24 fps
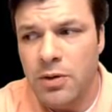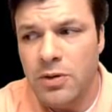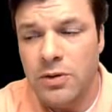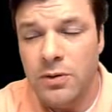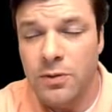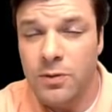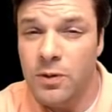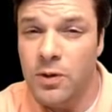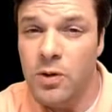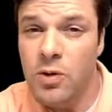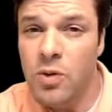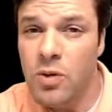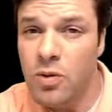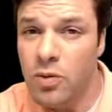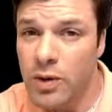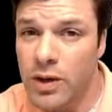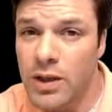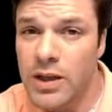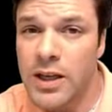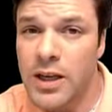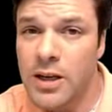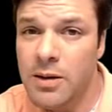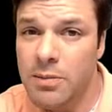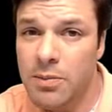But there's a
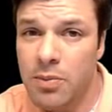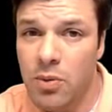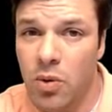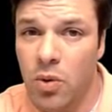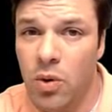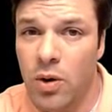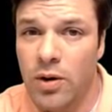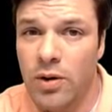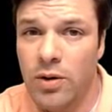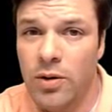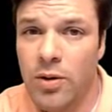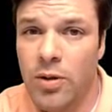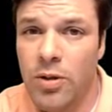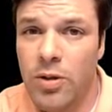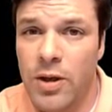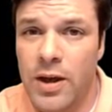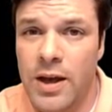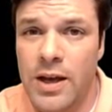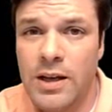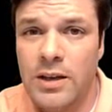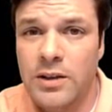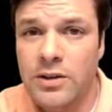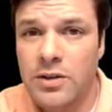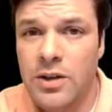few really
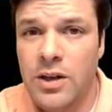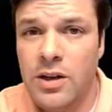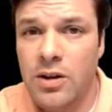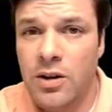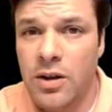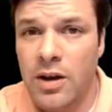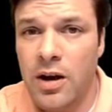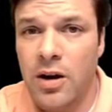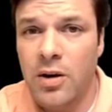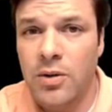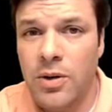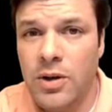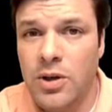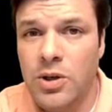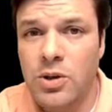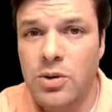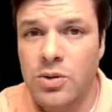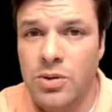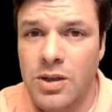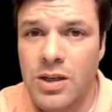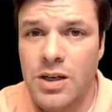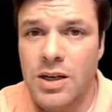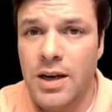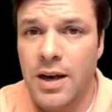important things that, there
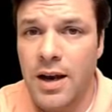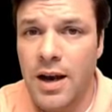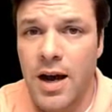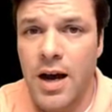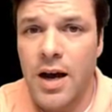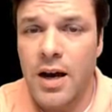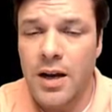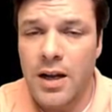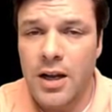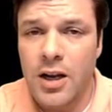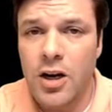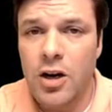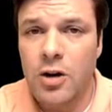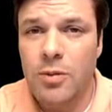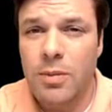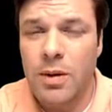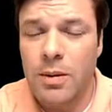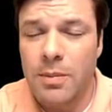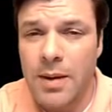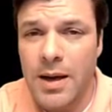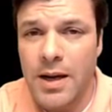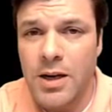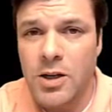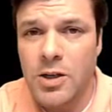that you did not
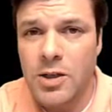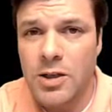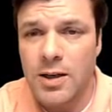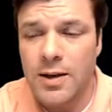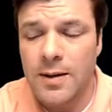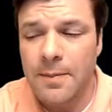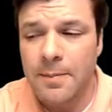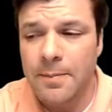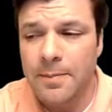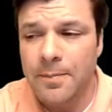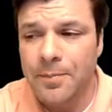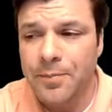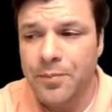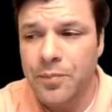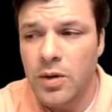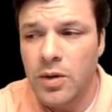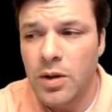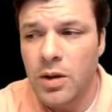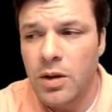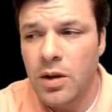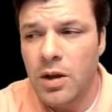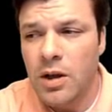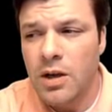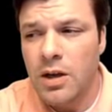hear me mention.
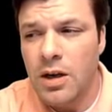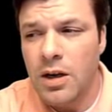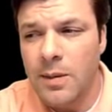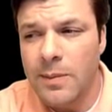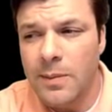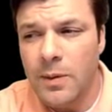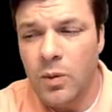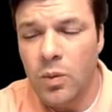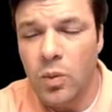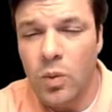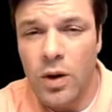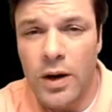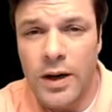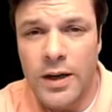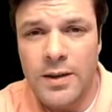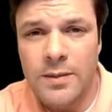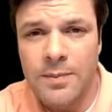Number